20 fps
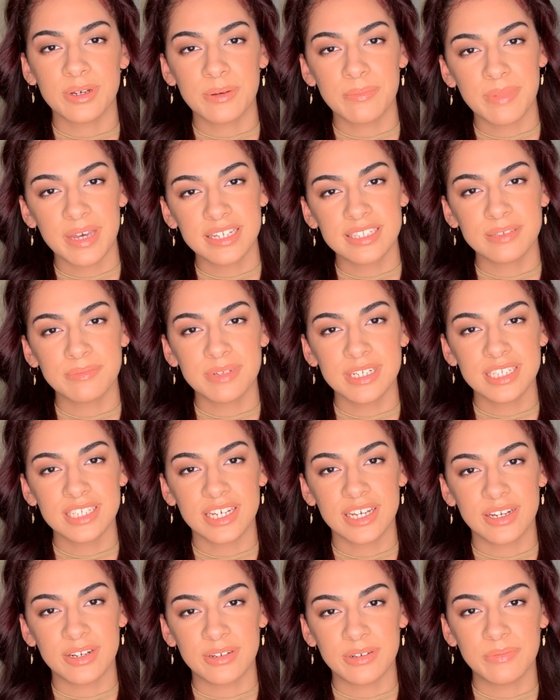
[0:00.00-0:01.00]
back to my
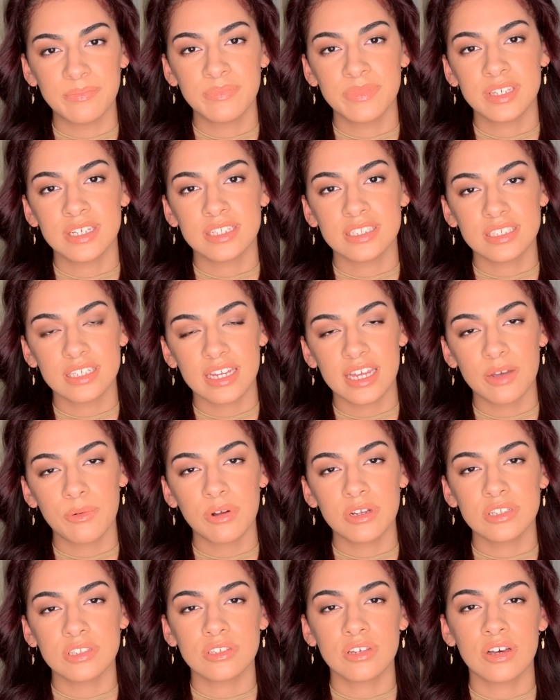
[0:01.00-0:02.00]
channel. Today I
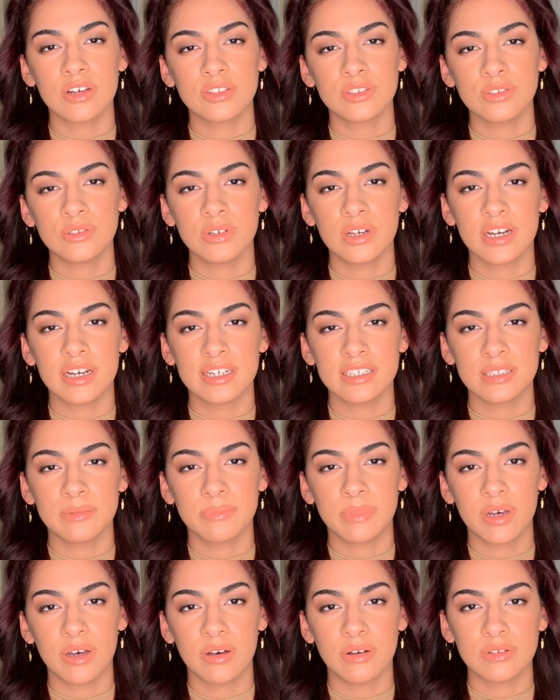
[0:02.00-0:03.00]
wanted to talk to you guys
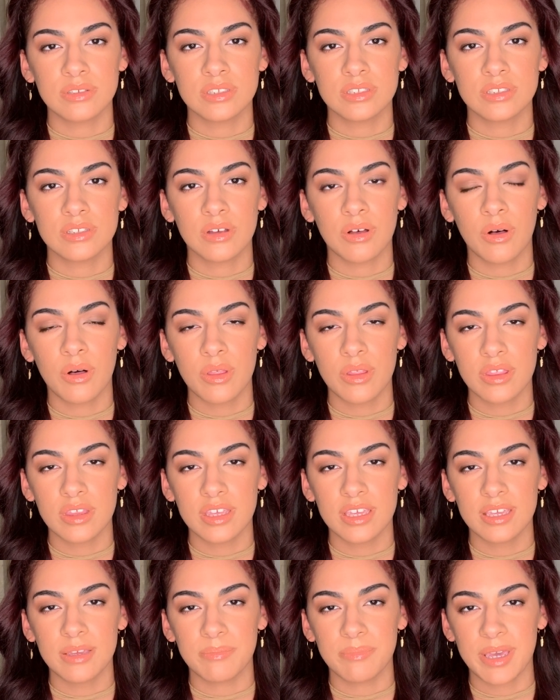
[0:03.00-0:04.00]
about all
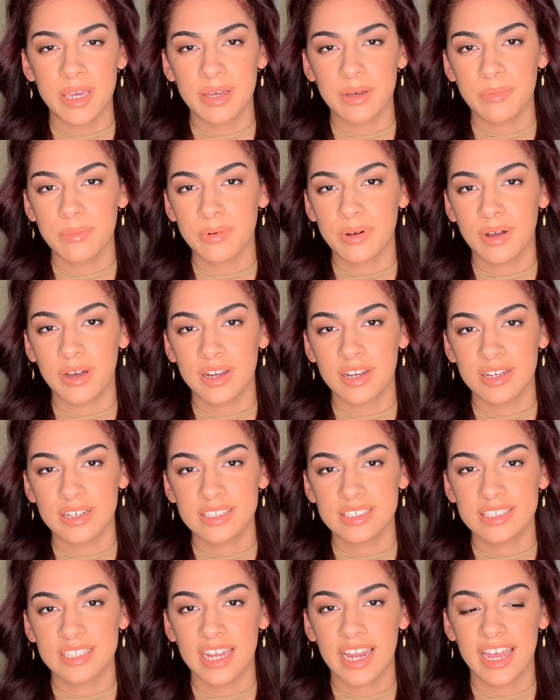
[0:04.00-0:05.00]
the makeup products
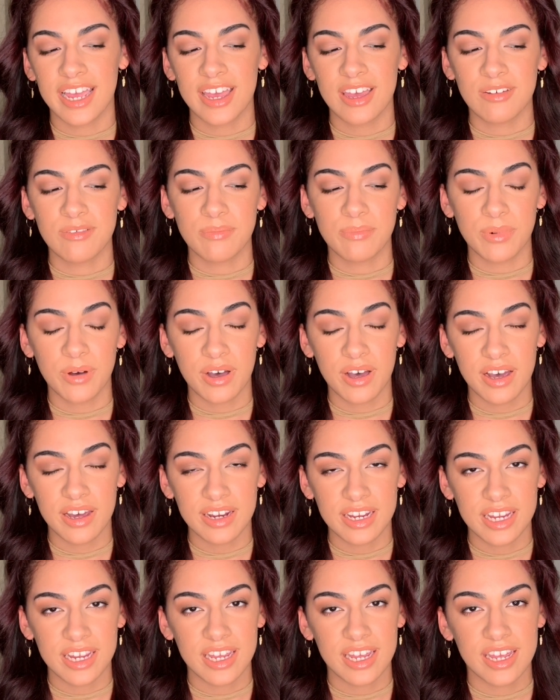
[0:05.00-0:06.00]
that I have bought
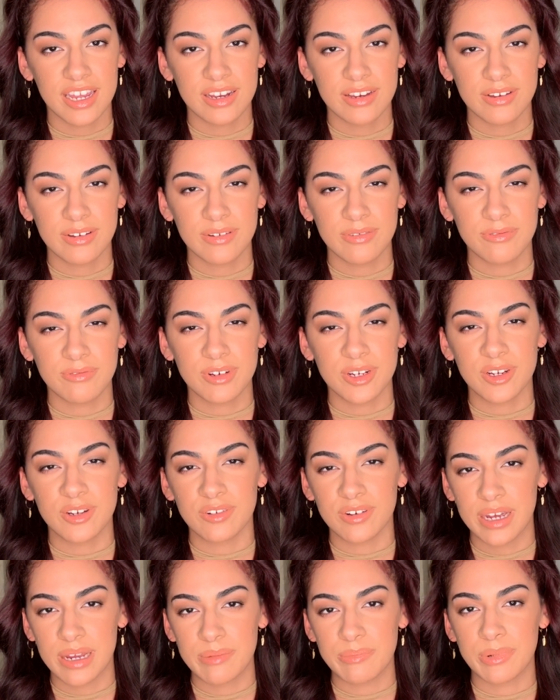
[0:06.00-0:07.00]
and
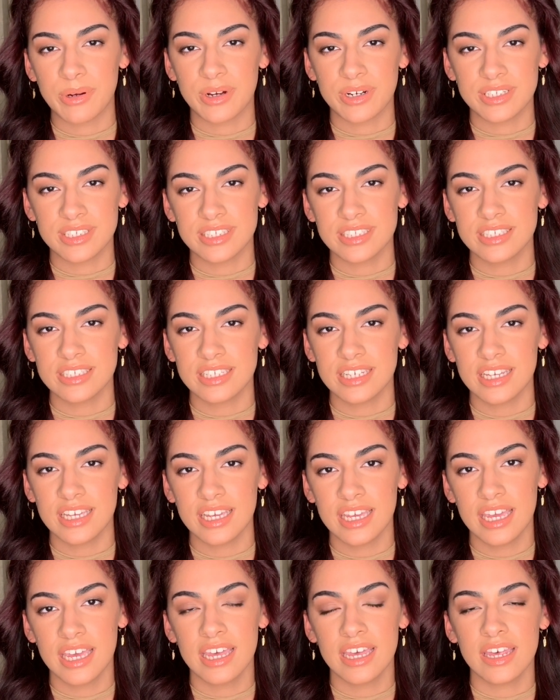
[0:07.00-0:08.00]
regret
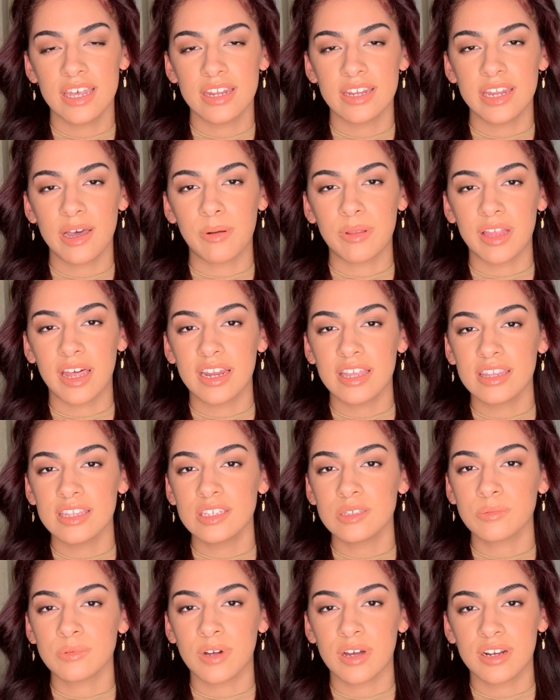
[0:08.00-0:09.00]
purchasing. Now a lot of
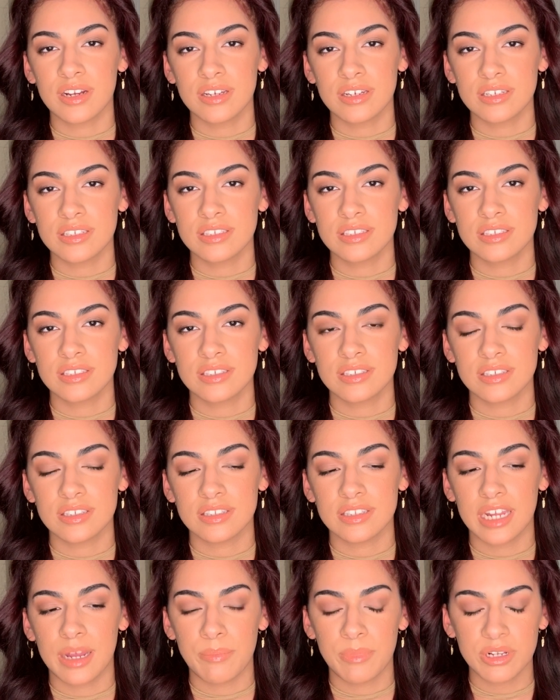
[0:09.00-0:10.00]
these products
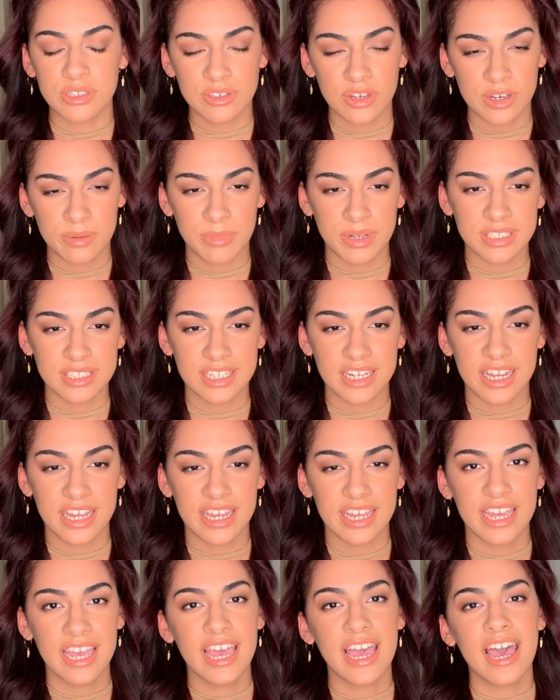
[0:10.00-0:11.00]
that I'm going to talk about today